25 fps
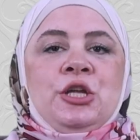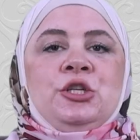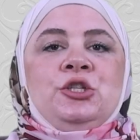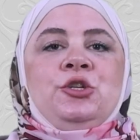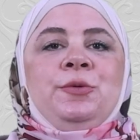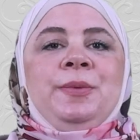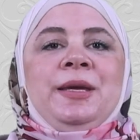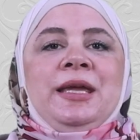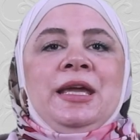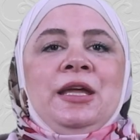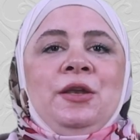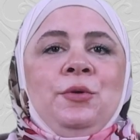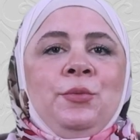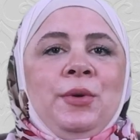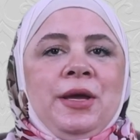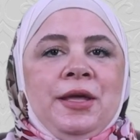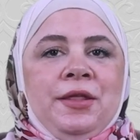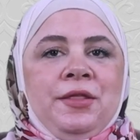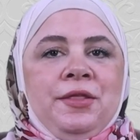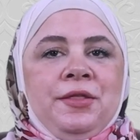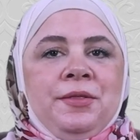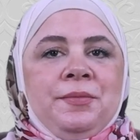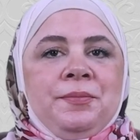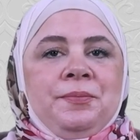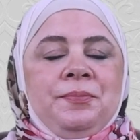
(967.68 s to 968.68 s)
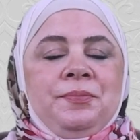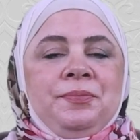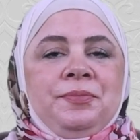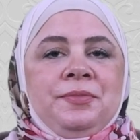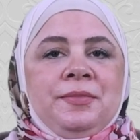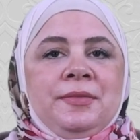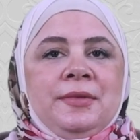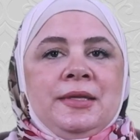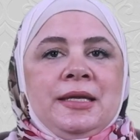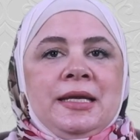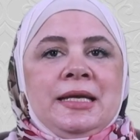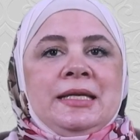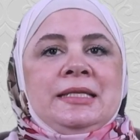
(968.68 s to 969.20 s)
To begin with,
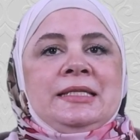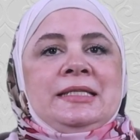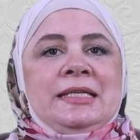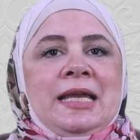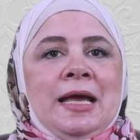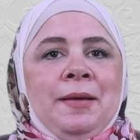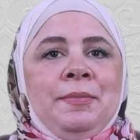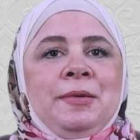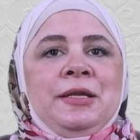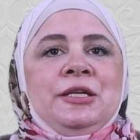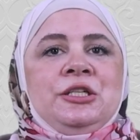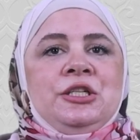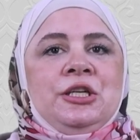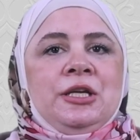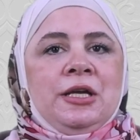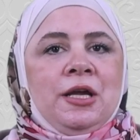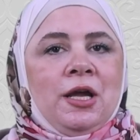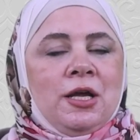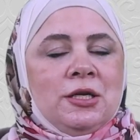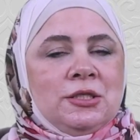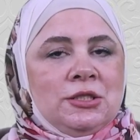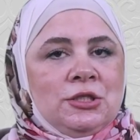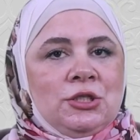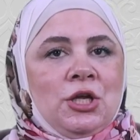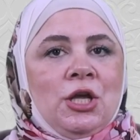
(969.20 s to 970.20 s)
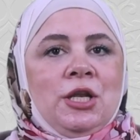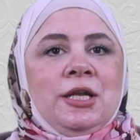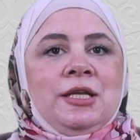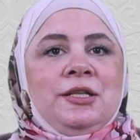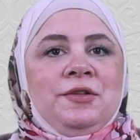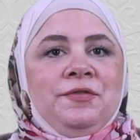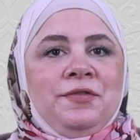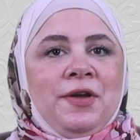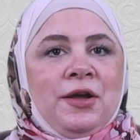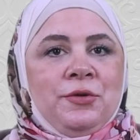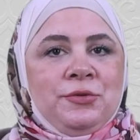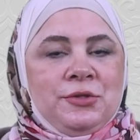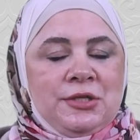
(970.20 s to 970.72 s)
establishing a
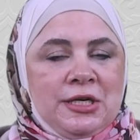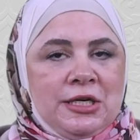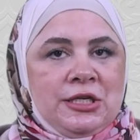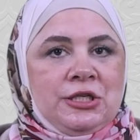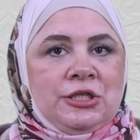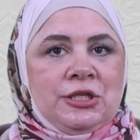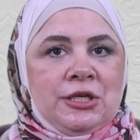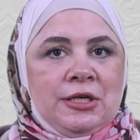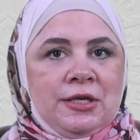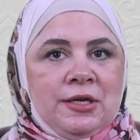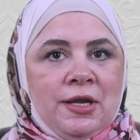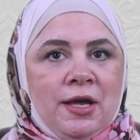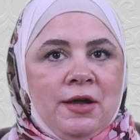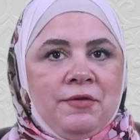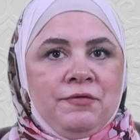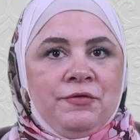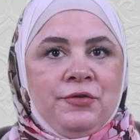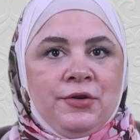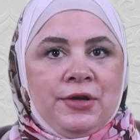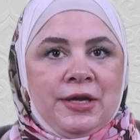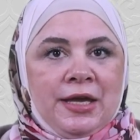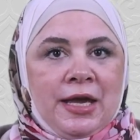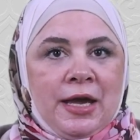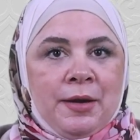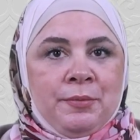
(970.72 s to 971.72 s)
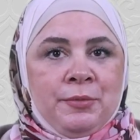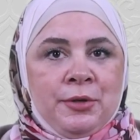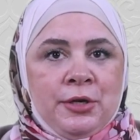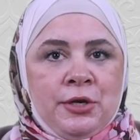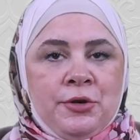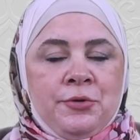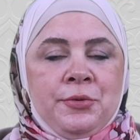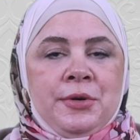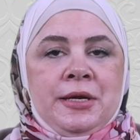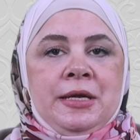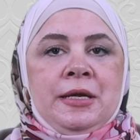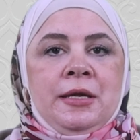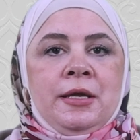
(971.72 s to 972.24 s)
solid foundation of
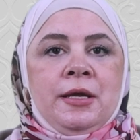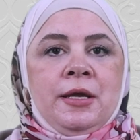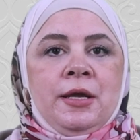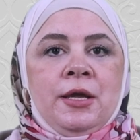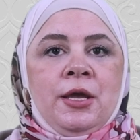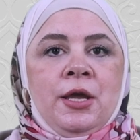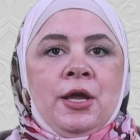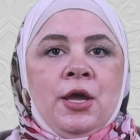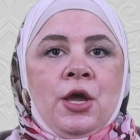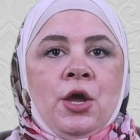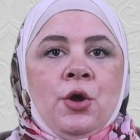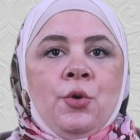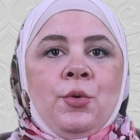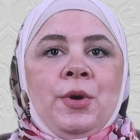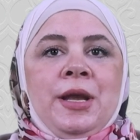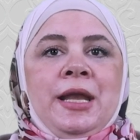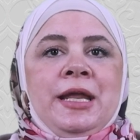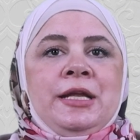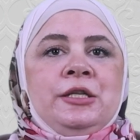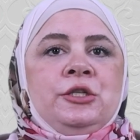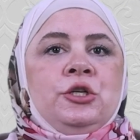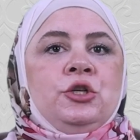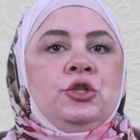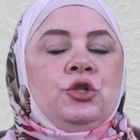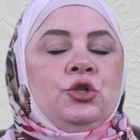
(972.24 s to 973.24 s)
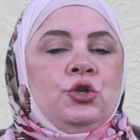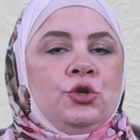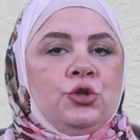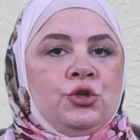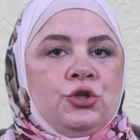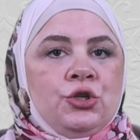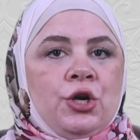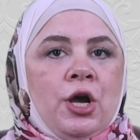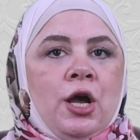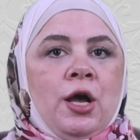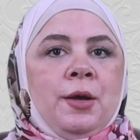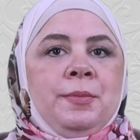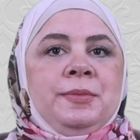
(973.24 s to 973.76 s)
vocabulary related to
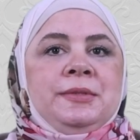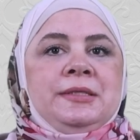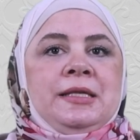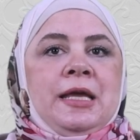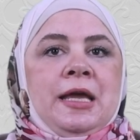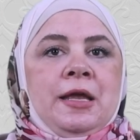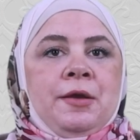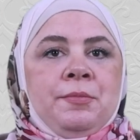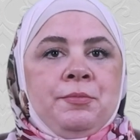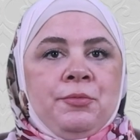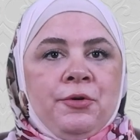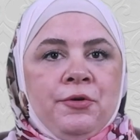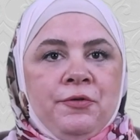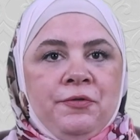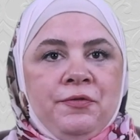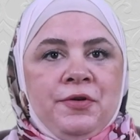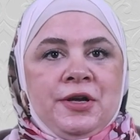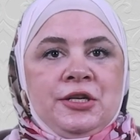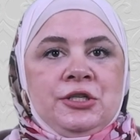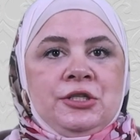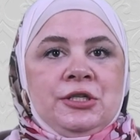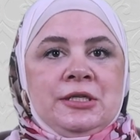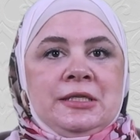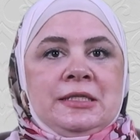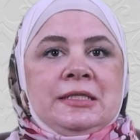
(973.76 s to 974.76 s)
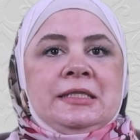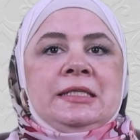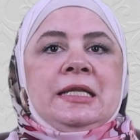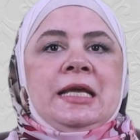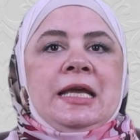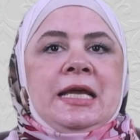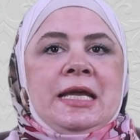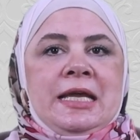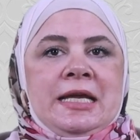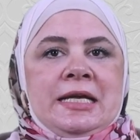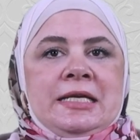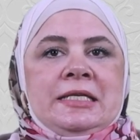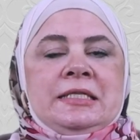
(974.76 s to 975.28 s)
jobs and professions
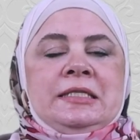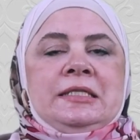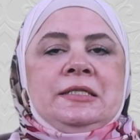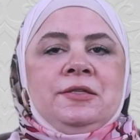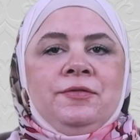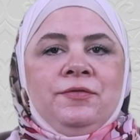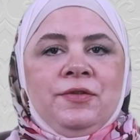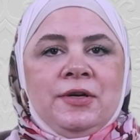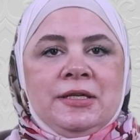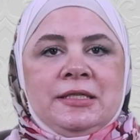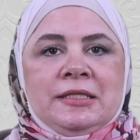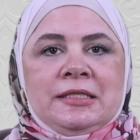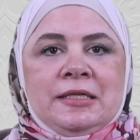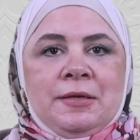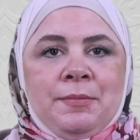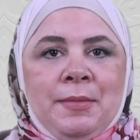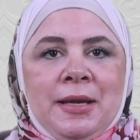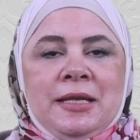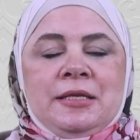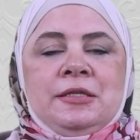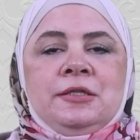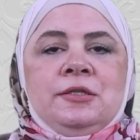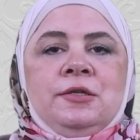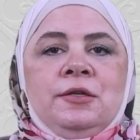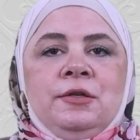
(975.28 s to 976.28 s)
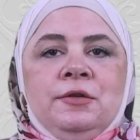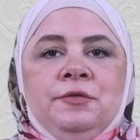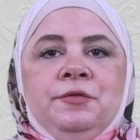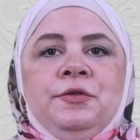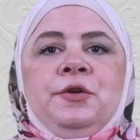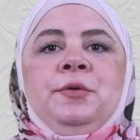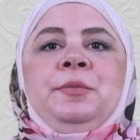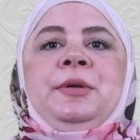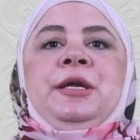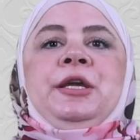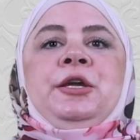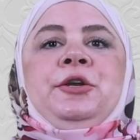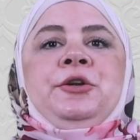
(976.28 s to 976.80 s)
is fundamental
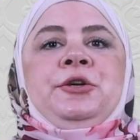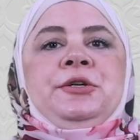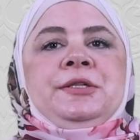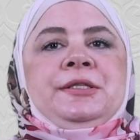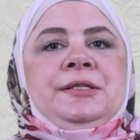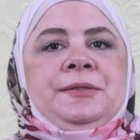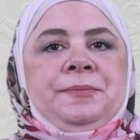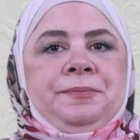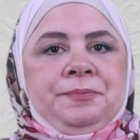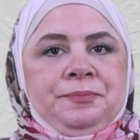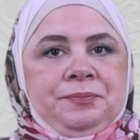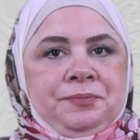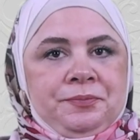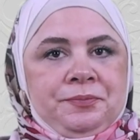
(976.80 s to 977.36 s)
for beginners.